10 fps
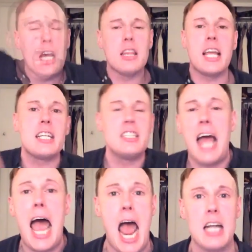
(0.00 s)
Like
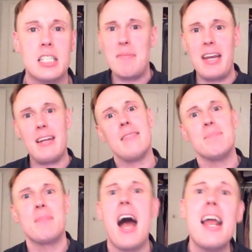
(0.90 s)
that. I mean,
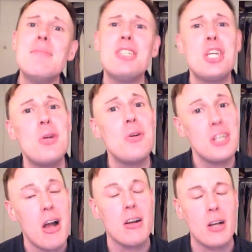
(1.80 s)
I'm too
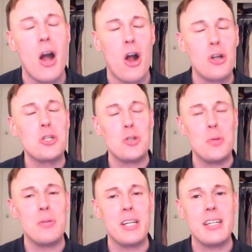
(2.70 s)
young,
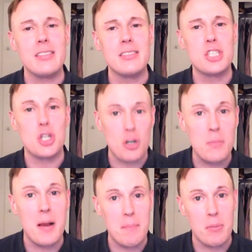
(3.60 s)
arguably, to
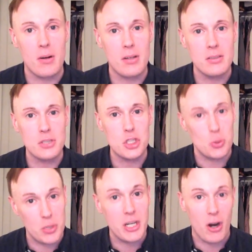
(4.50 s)
remember
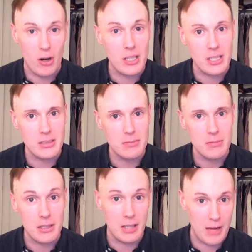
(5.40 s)
Judy Garland
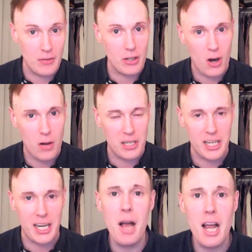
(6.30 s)
live at
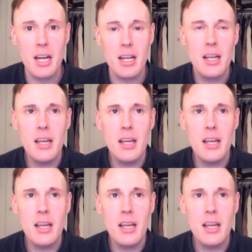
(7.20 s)
Carnegie. But